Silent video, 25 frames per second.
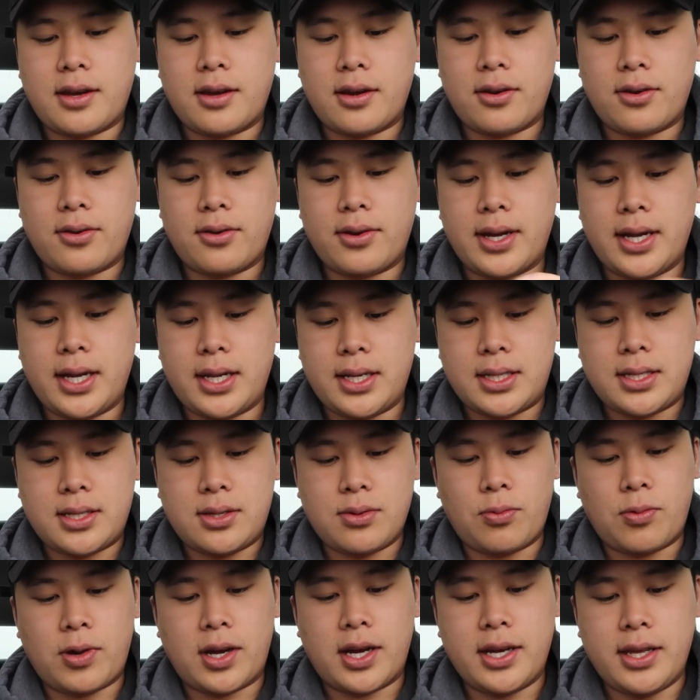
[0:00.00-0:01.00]
All right,
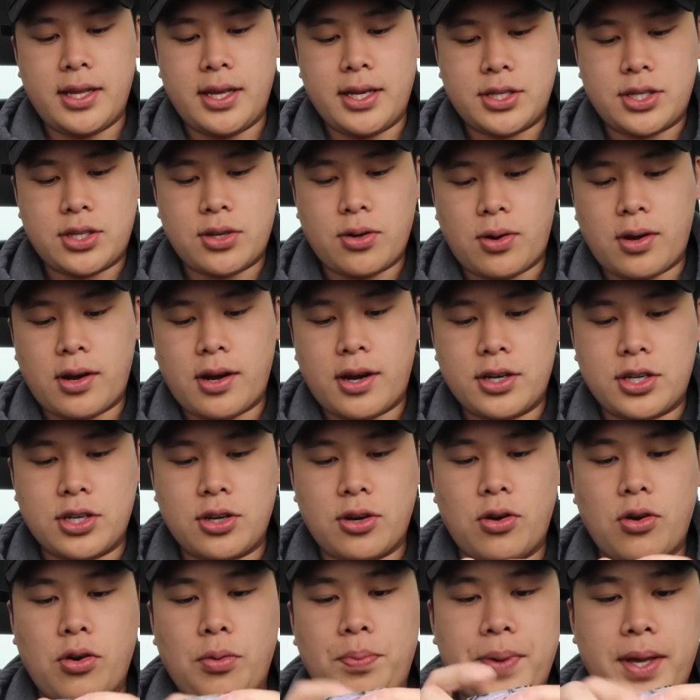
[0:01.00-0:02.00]
why are they so hard
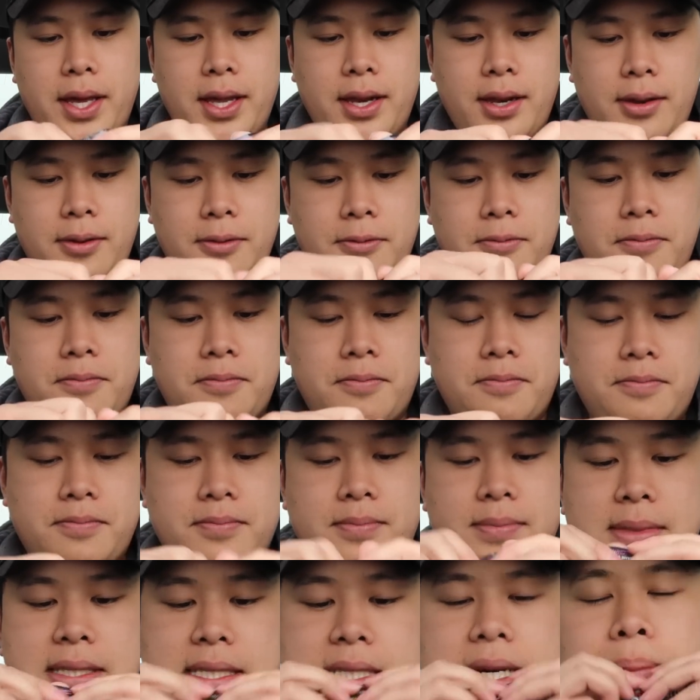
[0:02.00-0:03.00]
to open?
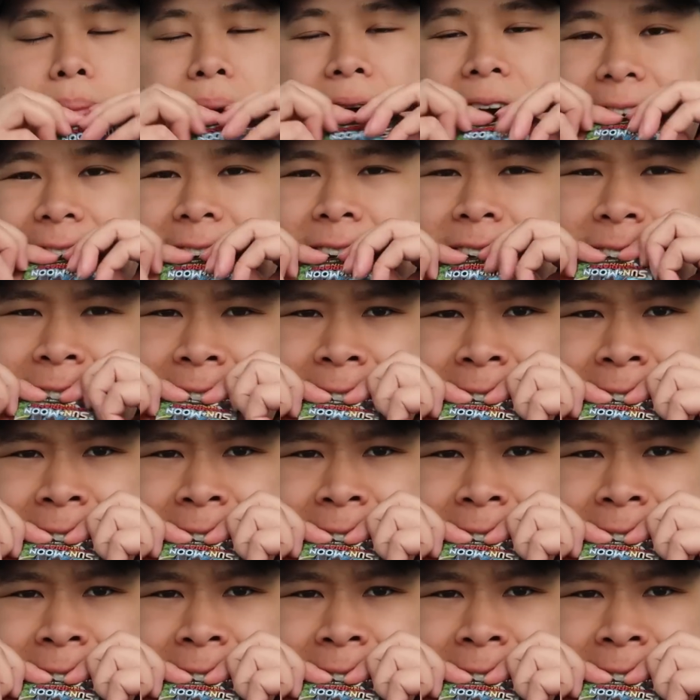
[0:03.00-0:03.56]
Come on.